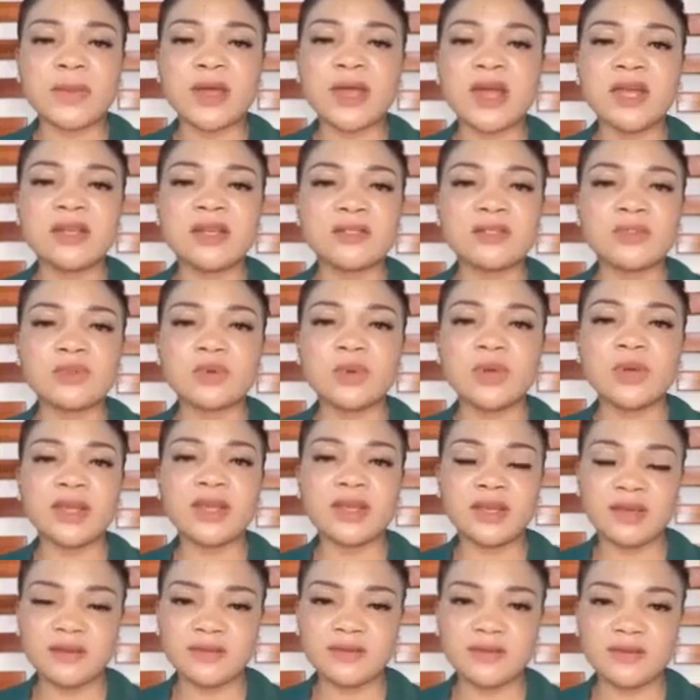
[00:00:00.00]
My heart is so
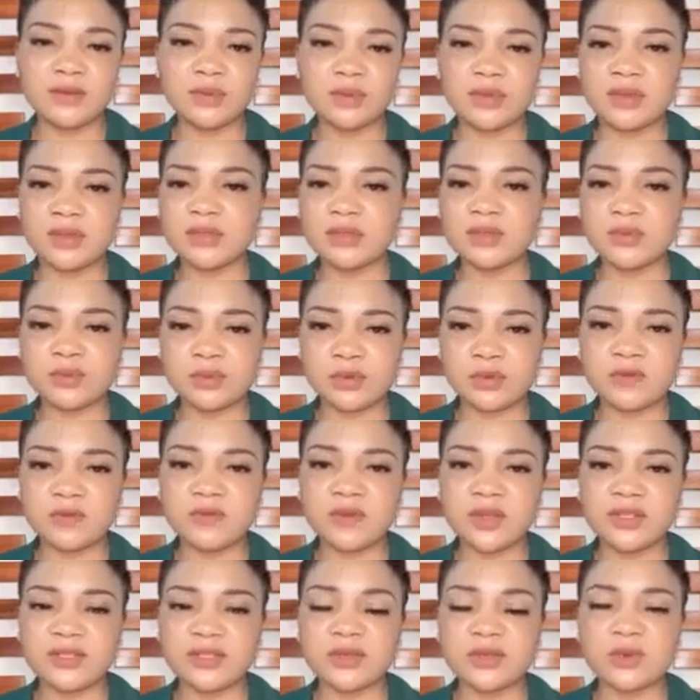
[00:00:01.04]
heavy with this
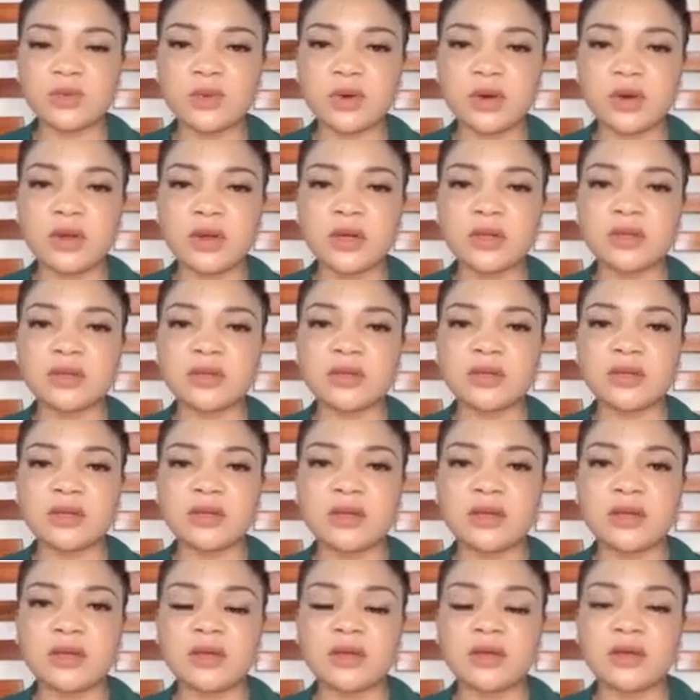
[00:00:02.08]
prophetic word,
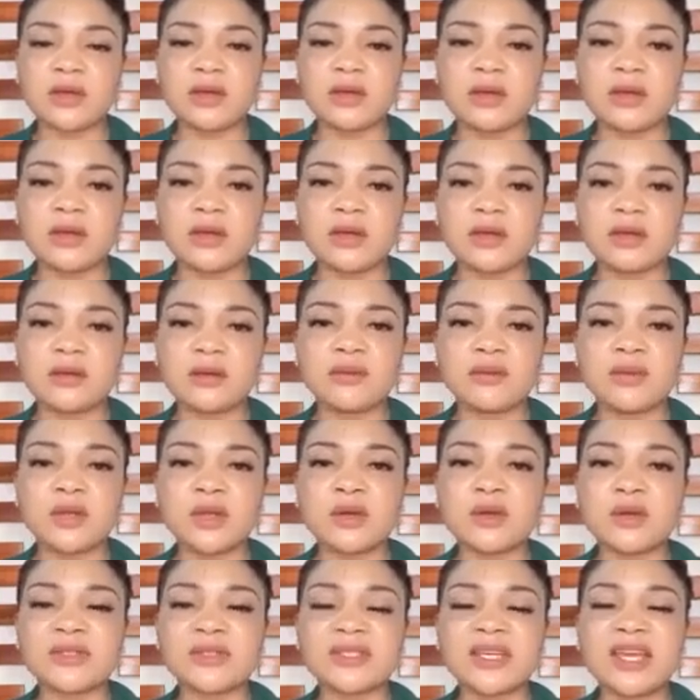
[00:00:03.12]

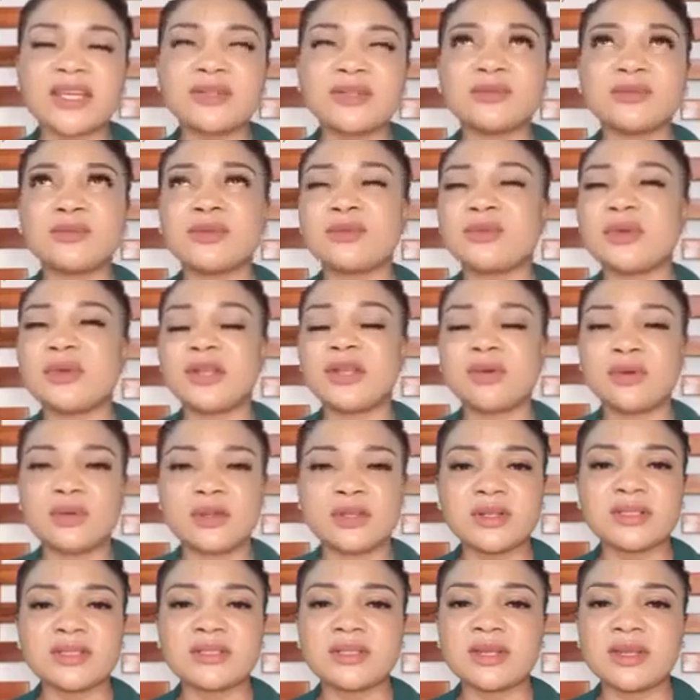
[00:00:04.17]
because I do not really
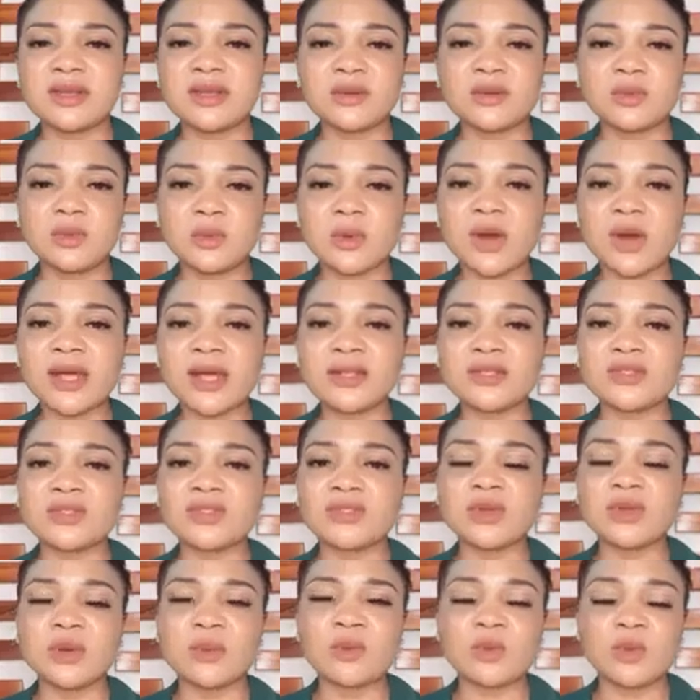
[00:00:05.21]
understand why
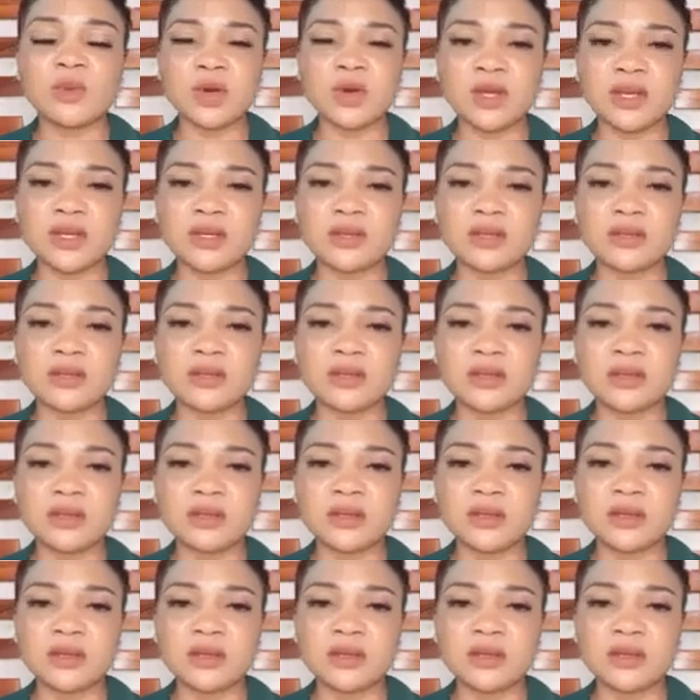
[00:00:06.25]
someone